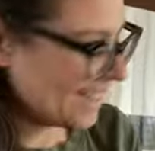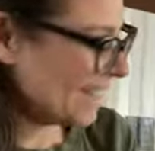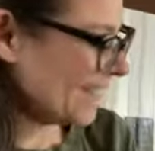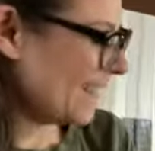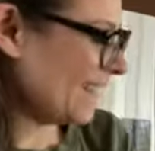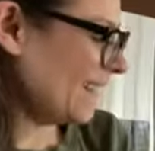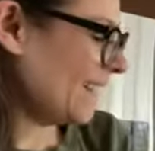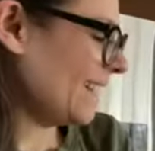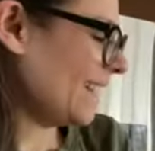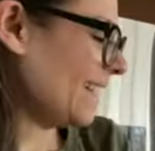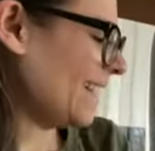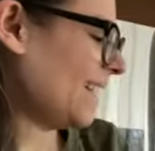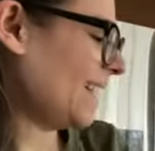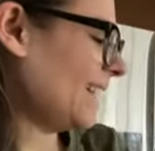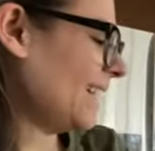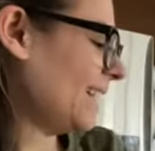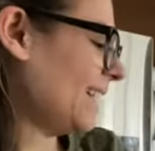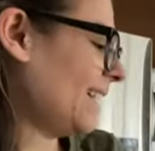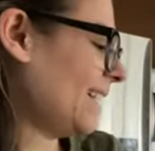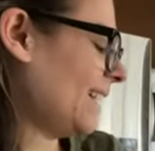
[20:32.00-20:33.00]

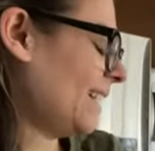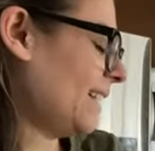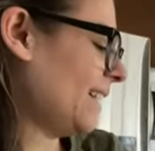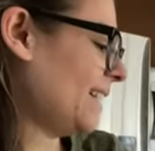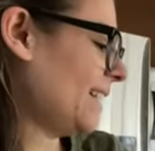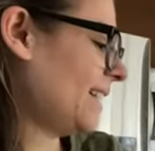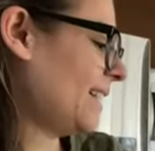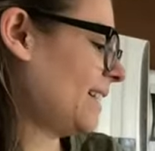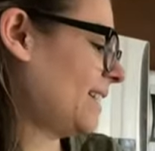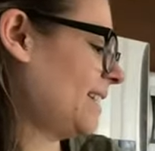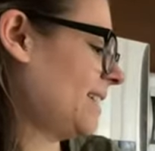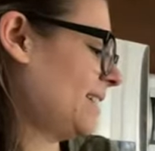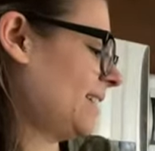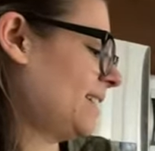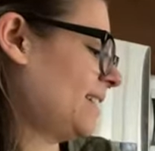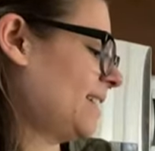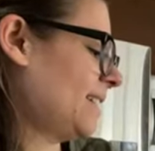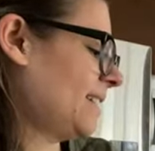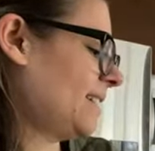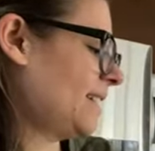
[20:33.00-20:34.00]

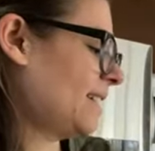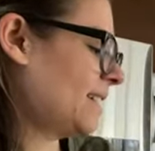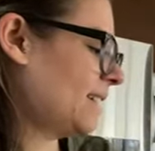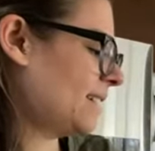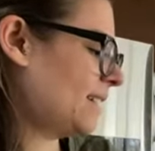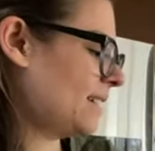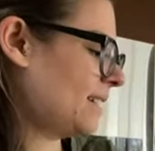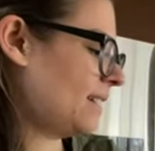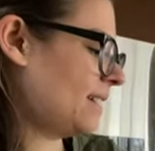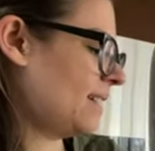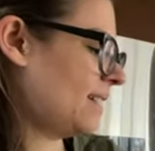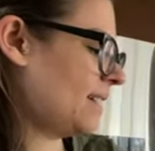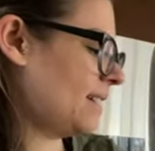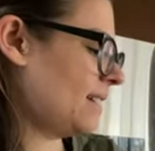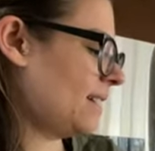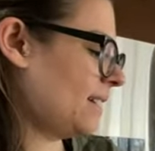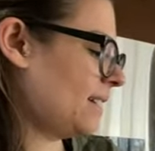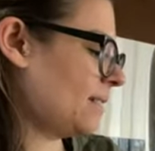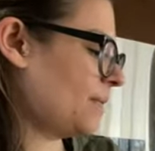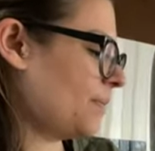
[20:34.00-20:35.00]

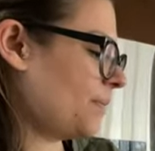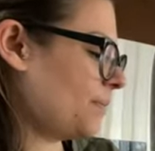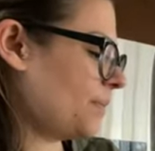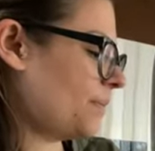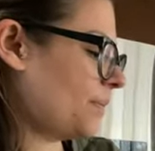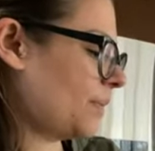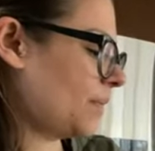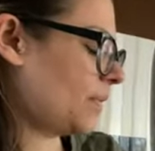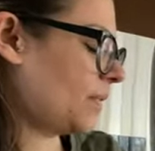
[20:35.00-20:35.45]
Nobody speaks.